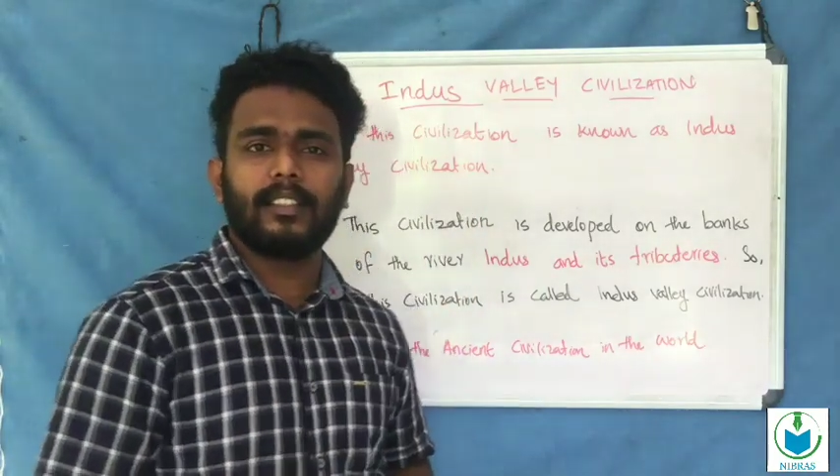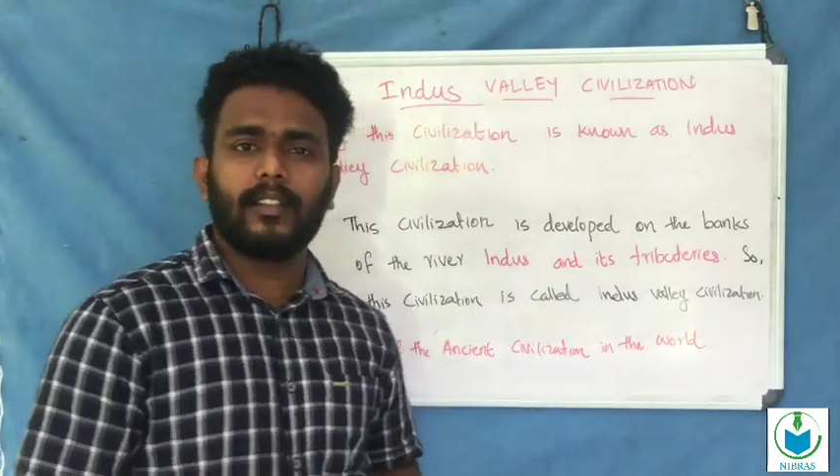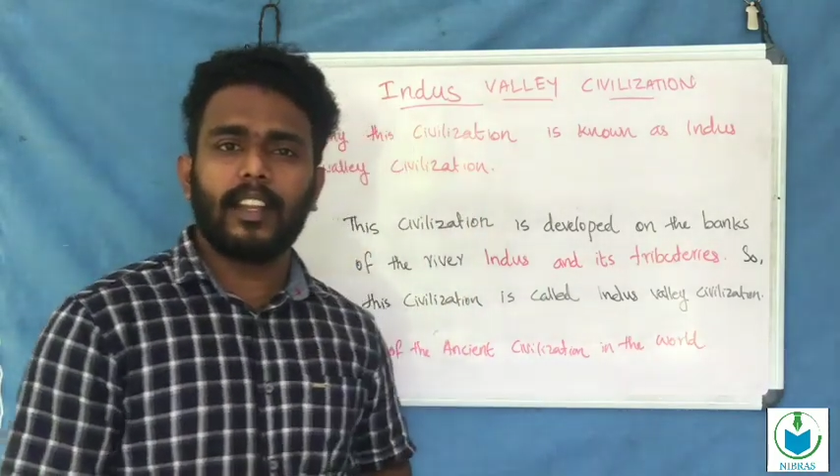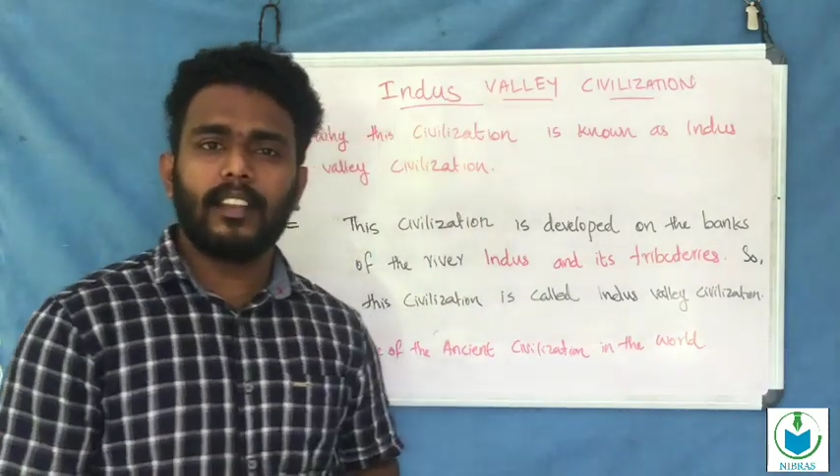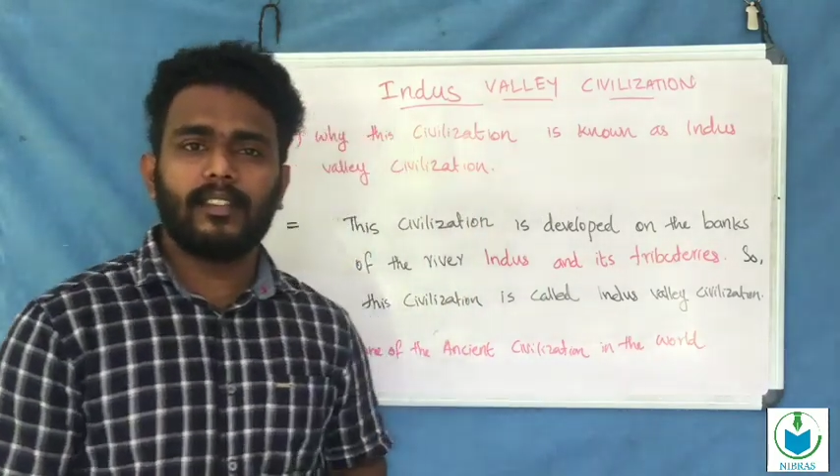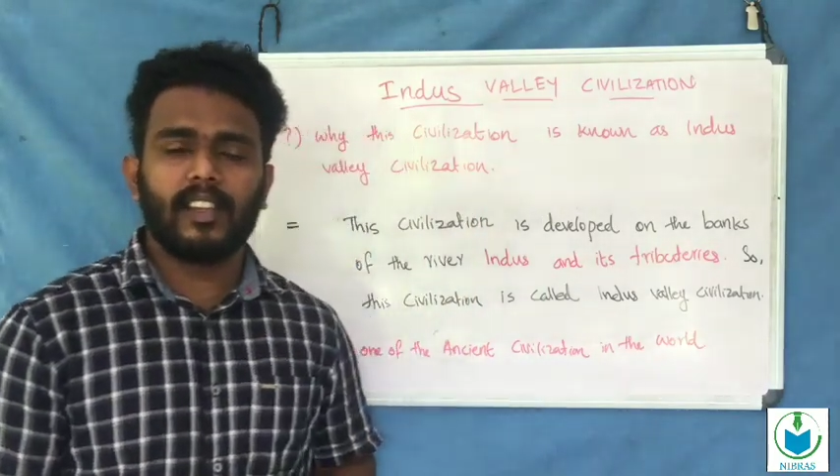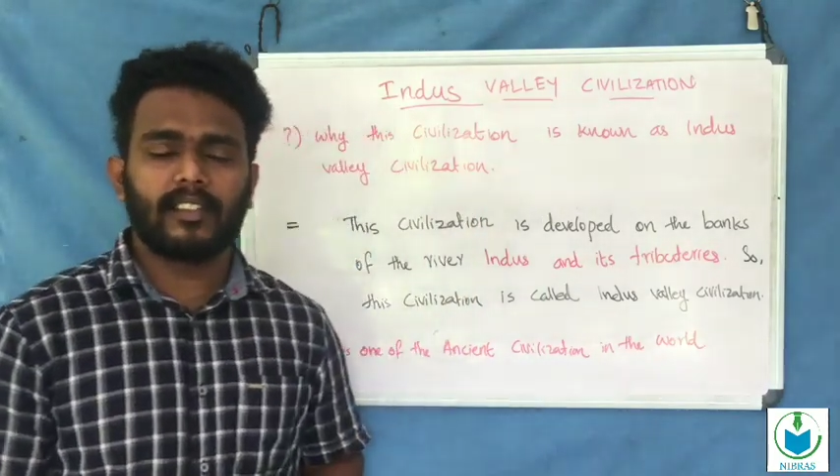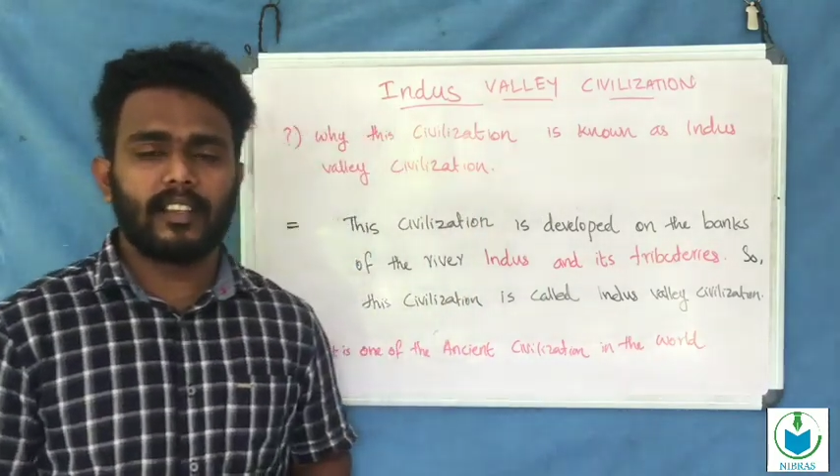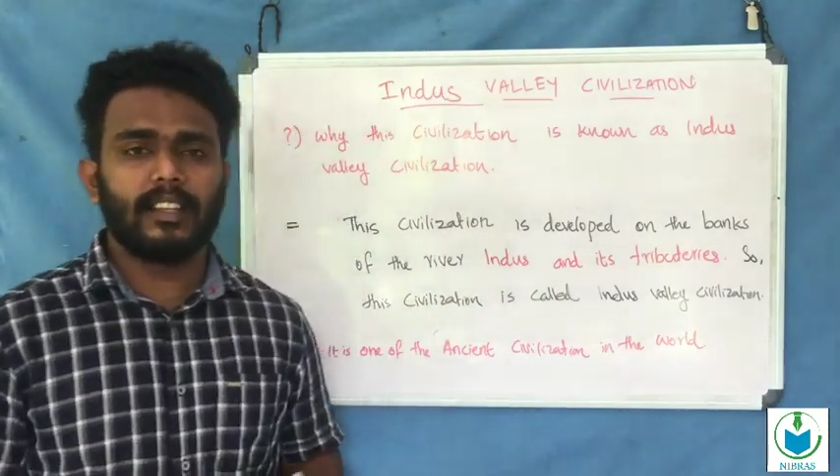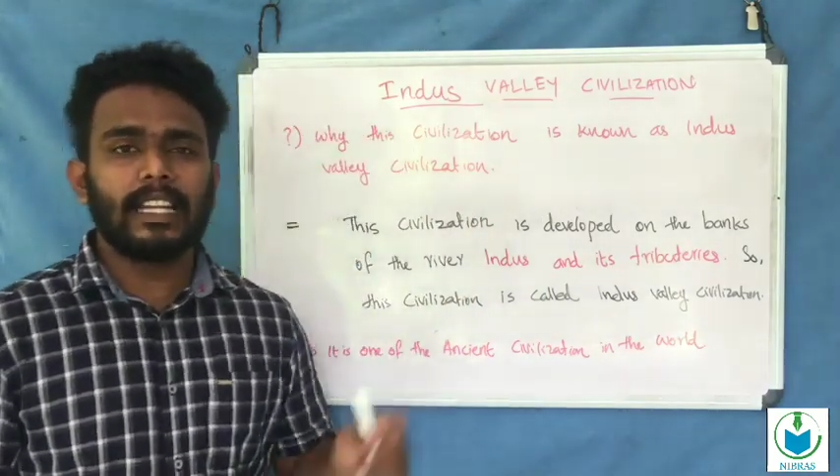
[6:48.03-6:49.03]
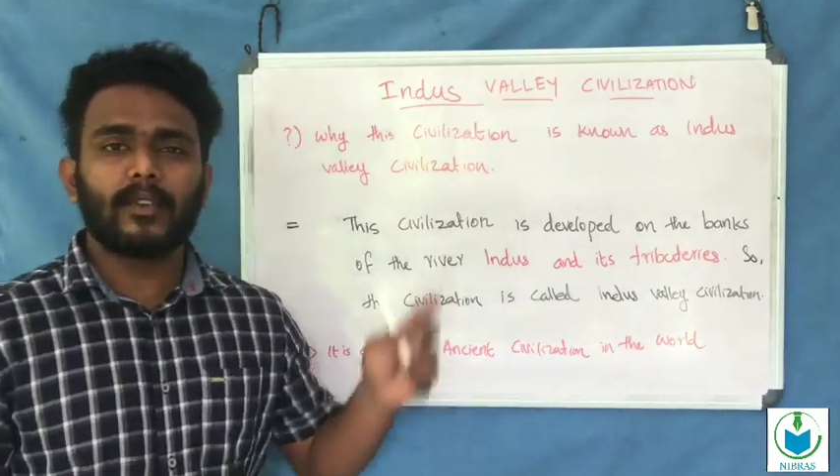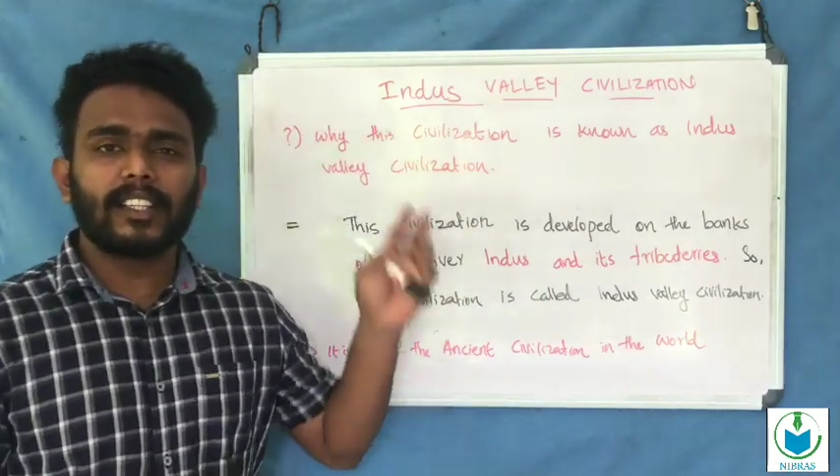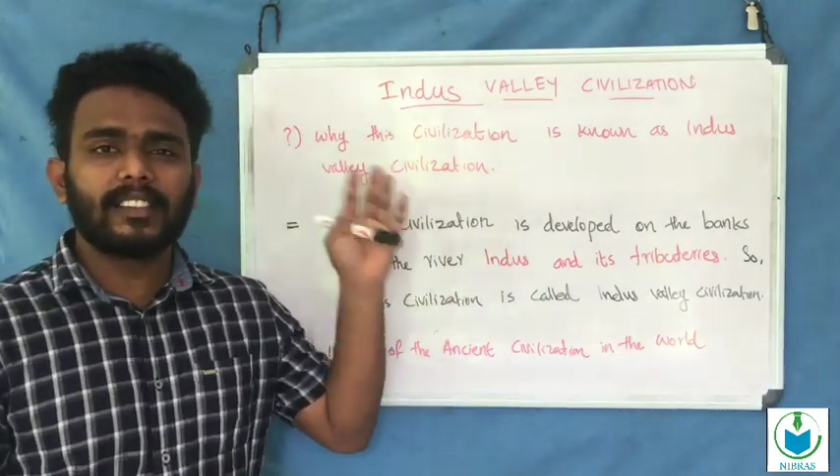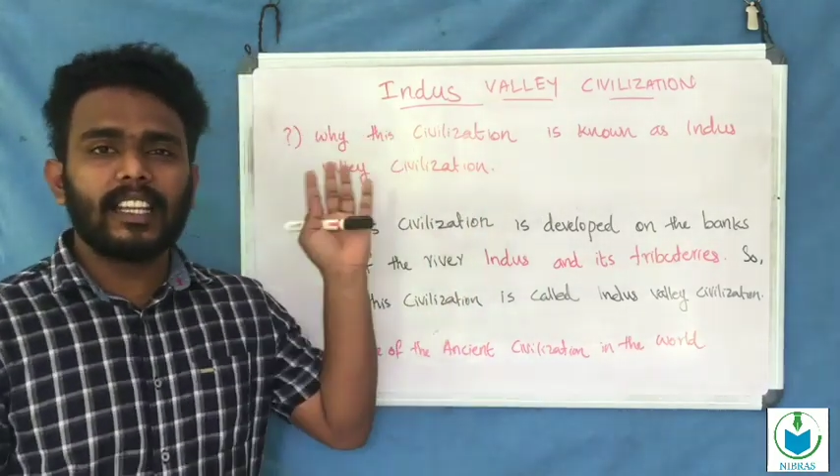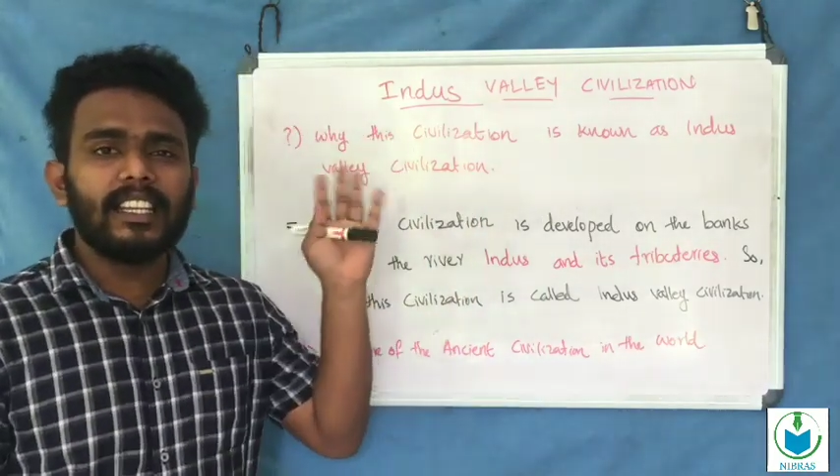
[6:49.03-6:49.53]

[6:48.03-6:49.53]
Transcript: civilization, that was